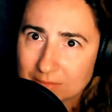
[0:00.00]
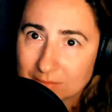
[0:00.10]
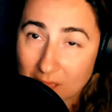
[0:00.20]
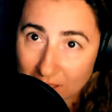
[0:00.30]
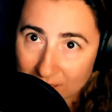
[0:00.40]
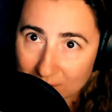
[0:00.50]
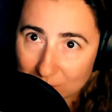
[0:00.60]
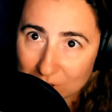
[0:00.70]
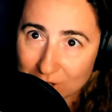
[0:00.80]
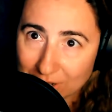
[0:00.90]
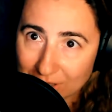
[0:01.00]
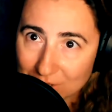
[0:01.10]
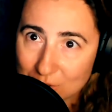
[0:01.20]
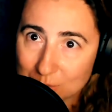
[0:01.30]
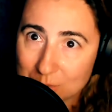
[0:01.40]
I am learning
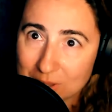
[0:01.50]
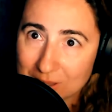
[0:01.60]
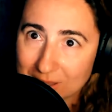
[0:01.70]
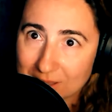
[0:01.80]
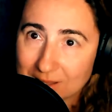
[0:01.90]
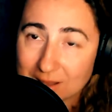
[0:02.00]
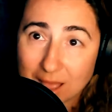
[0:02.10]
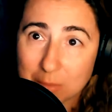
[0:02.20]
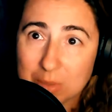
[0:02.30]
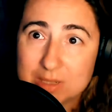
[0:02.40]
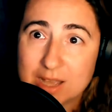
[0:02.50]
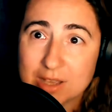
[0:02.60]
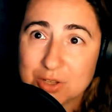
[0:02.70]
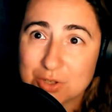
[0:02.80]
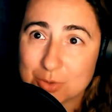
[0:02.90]
to be
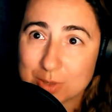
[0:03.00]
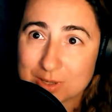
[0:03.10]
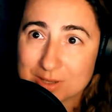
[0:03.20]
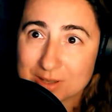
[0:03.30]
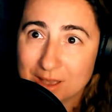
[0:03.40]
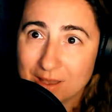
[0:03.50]
ambidextrous.